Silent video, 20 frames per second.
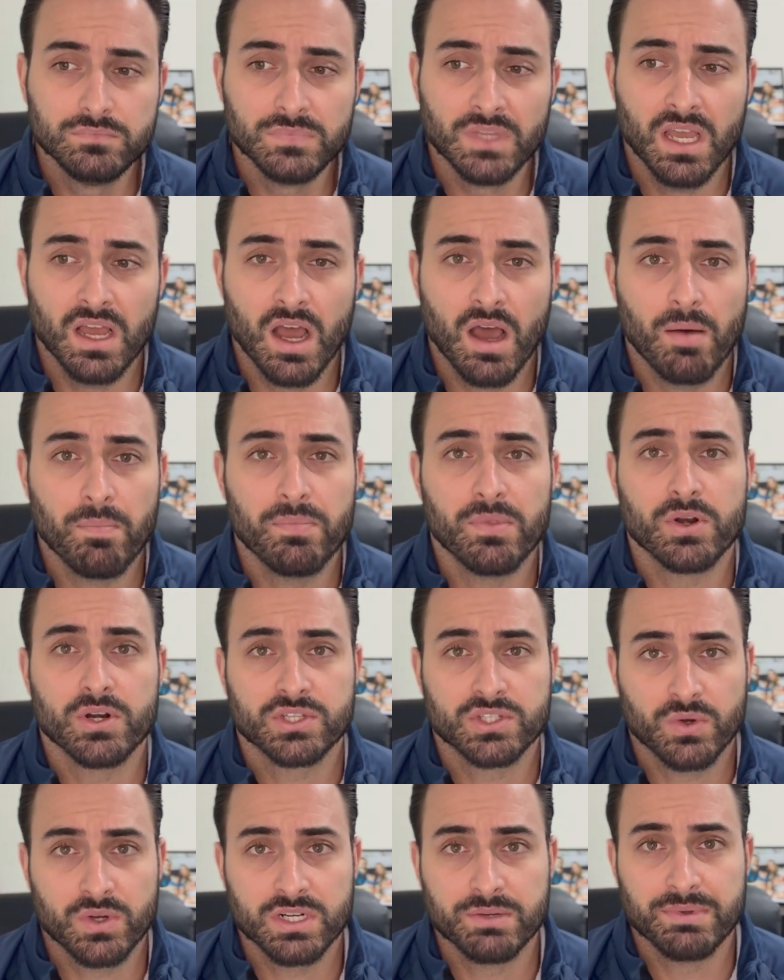there's
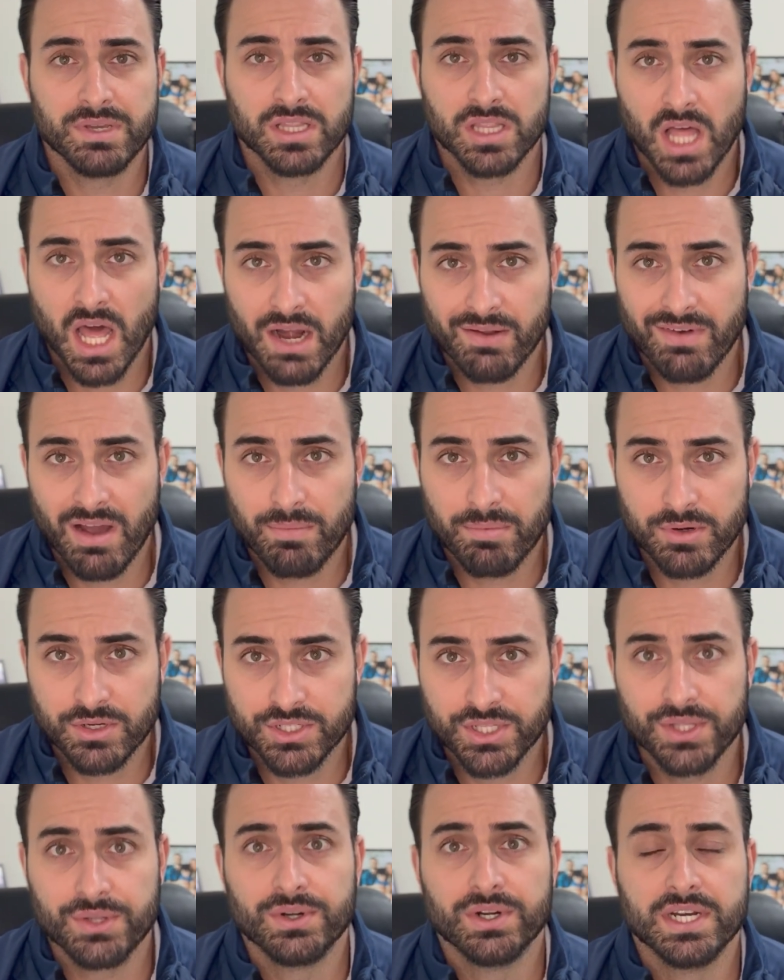going to be a lot of
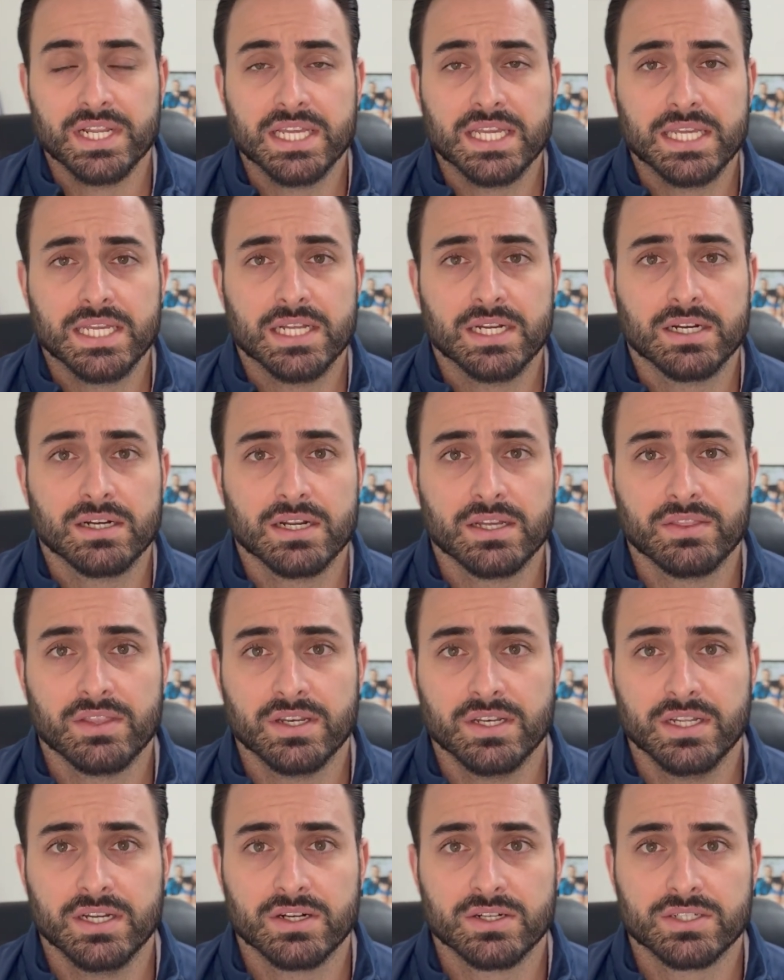opportunity here in the
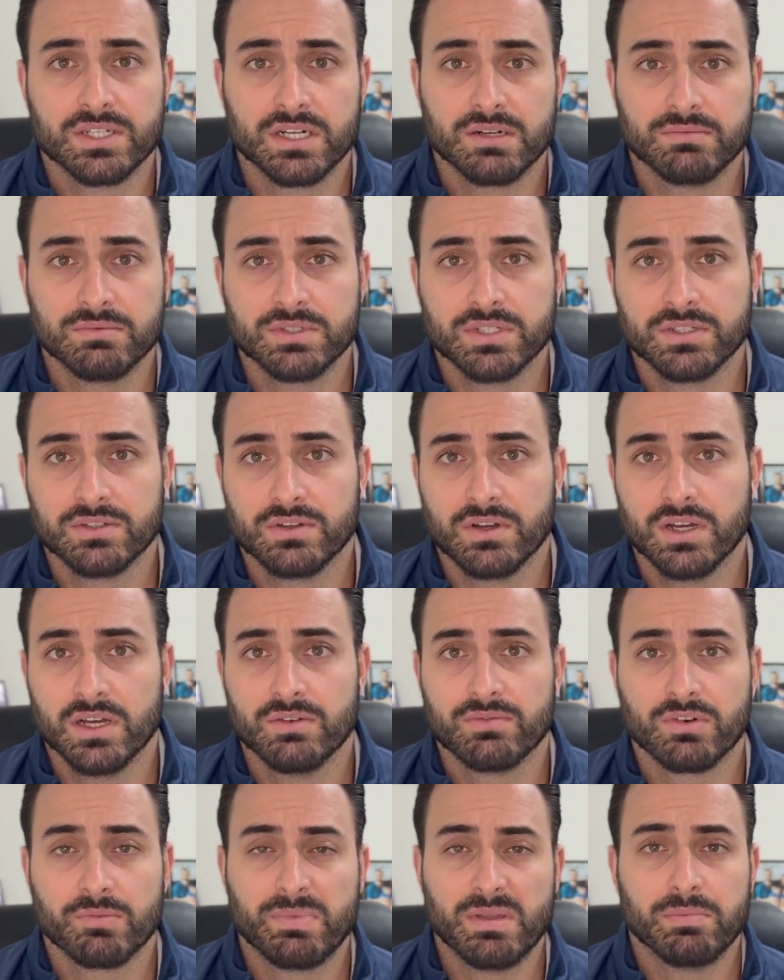near term
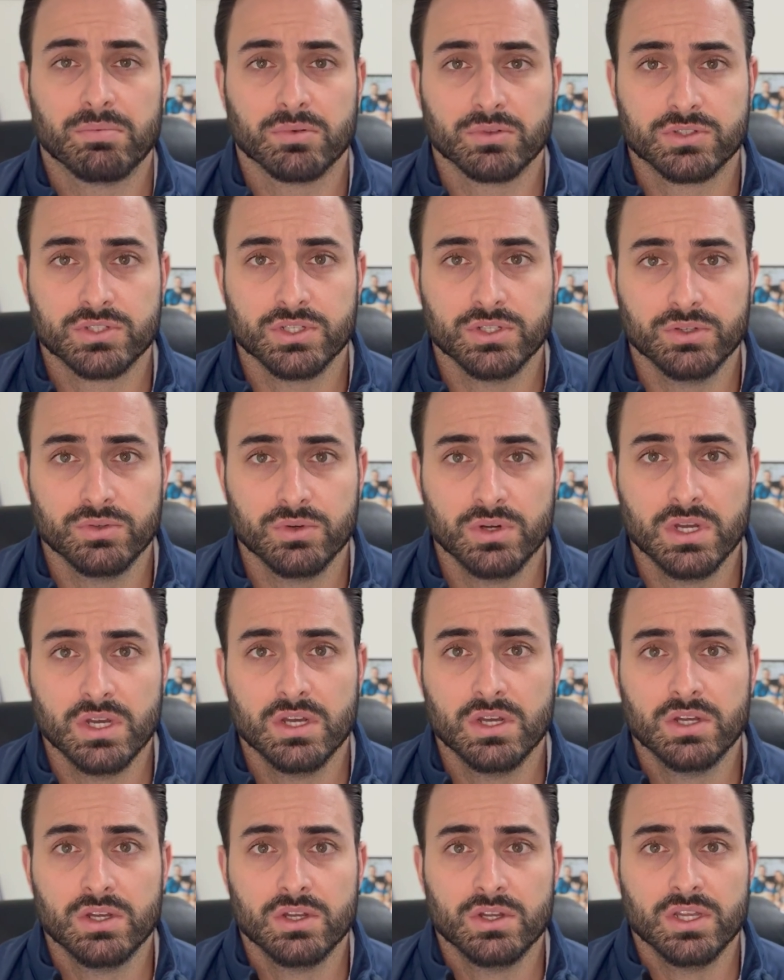for people to
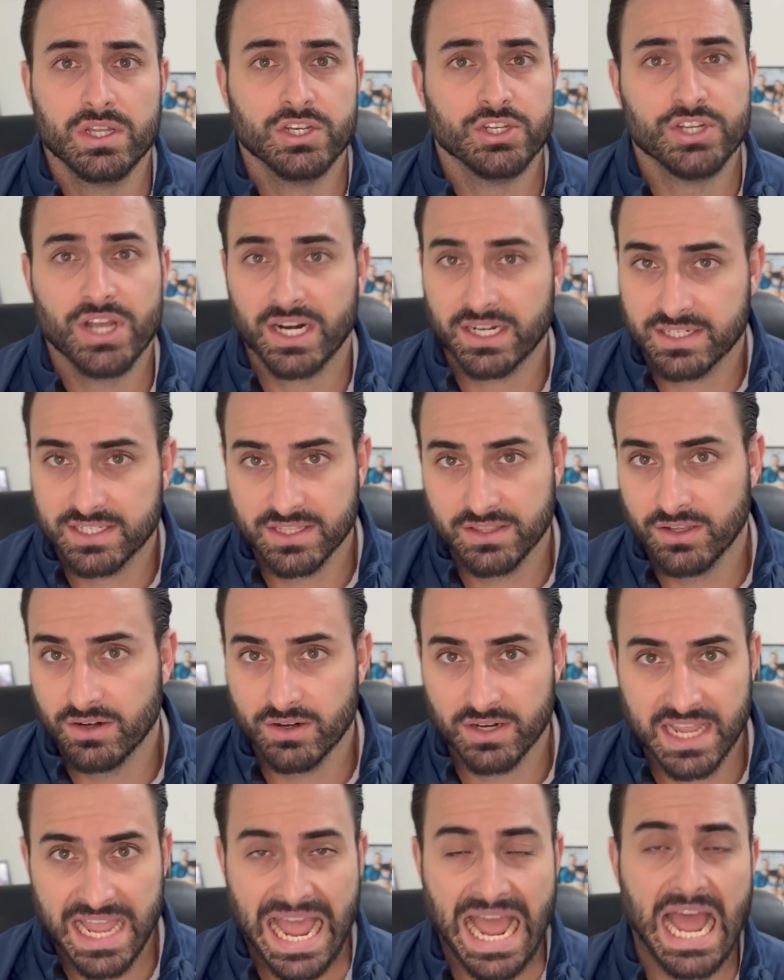inject their
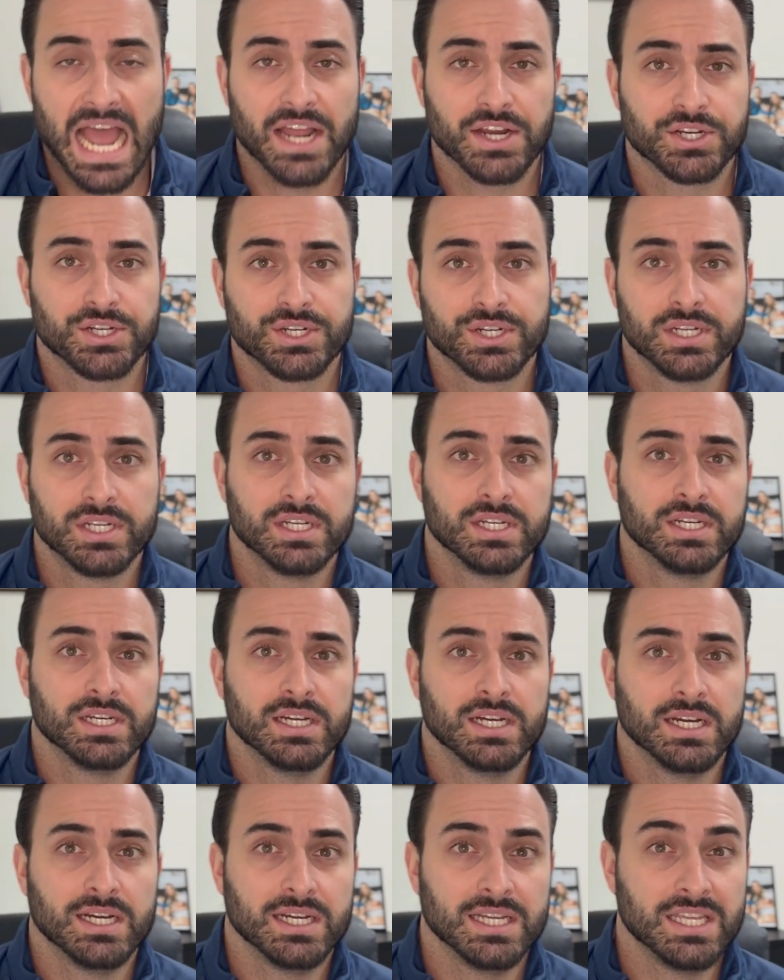cash,
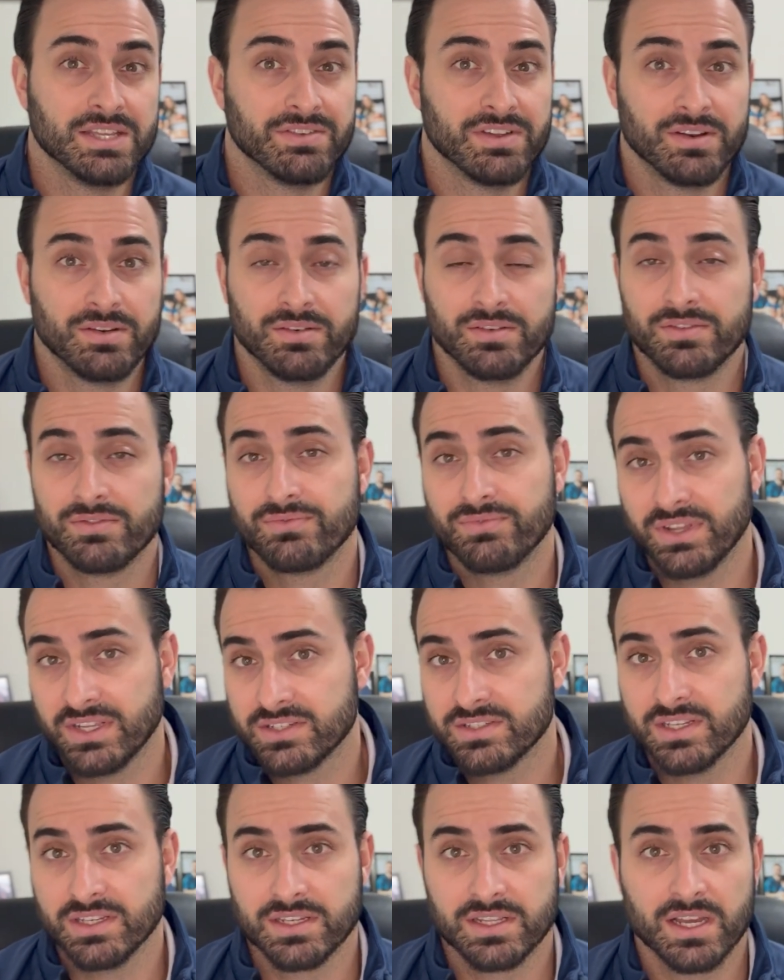even
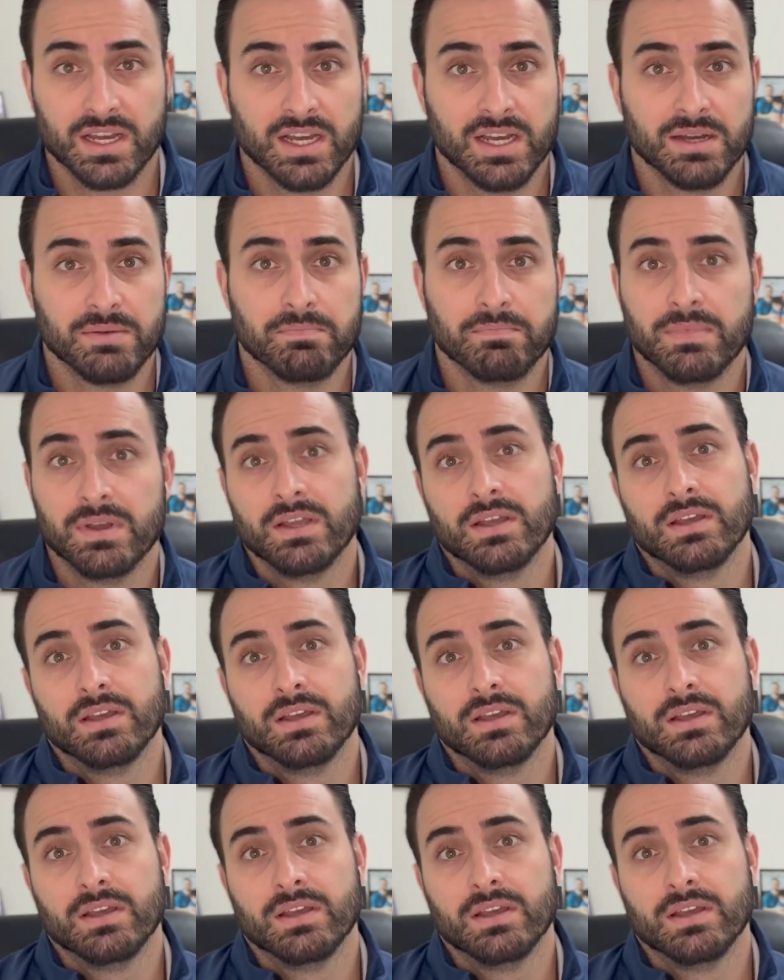fixed income,